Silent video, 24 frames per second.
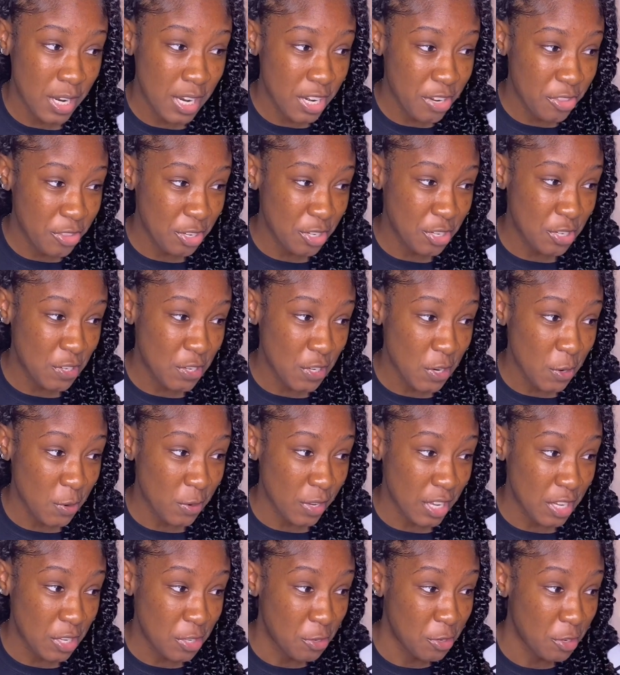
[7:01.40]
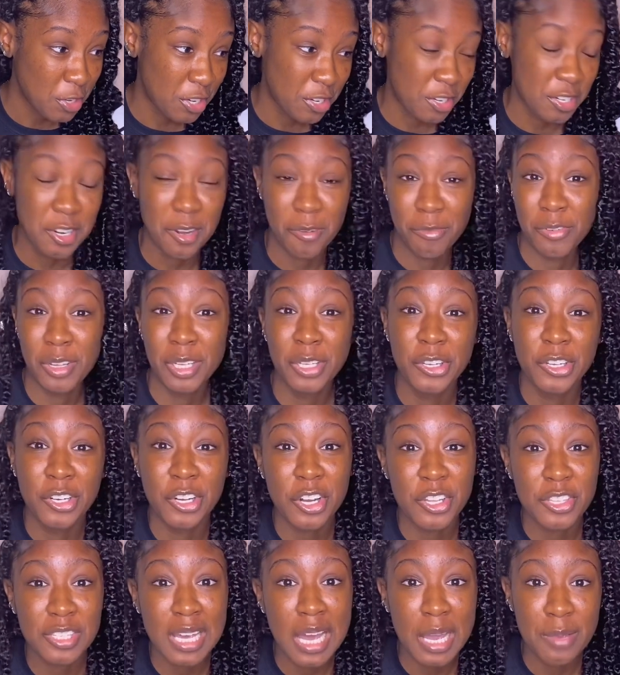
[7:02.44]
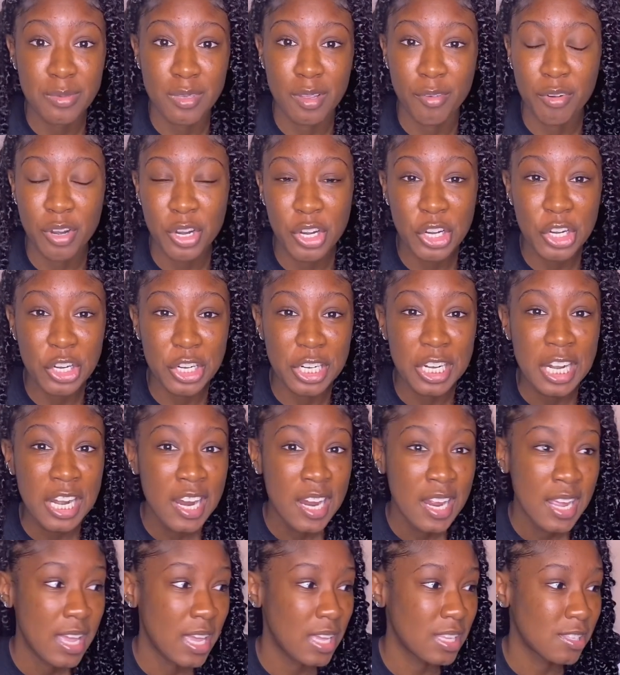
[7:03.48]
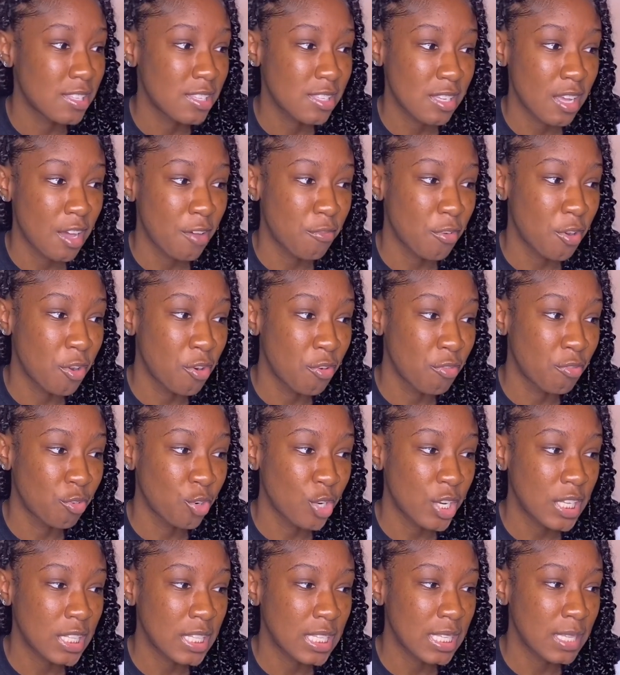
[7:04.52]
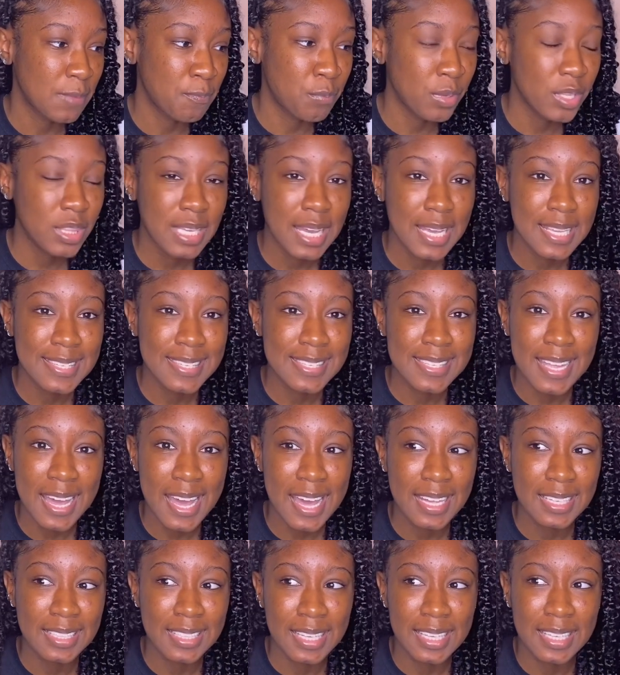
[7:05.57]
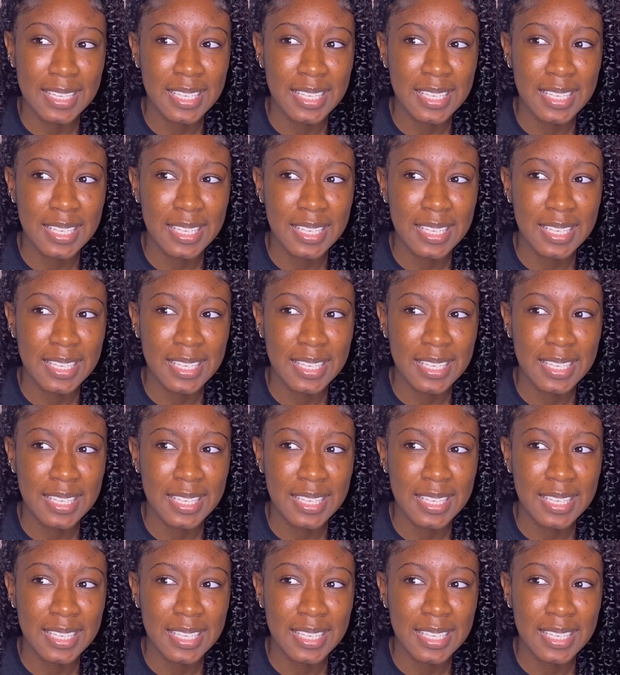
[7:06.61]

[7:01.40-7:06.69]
this joke and you're feeling all types of hurt and stuff over it, but that's not